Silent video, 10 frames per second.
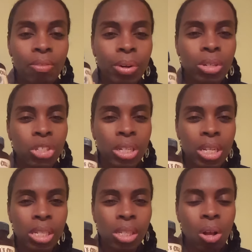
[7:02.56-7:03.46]
version
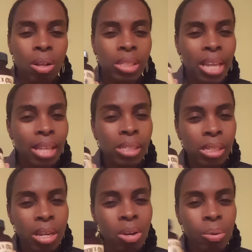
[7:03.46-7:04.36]
is called
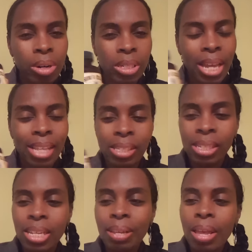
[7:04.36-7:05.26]
Testo or
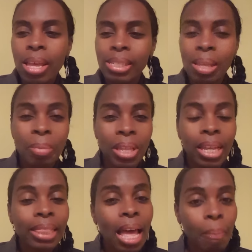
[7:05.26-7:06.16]
Testy, something
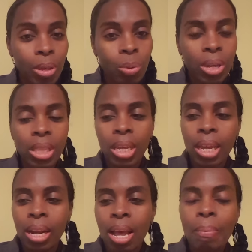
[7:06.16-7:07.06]
like that, but you can look
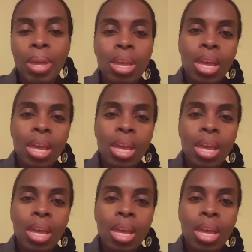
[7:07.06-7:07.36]
it up.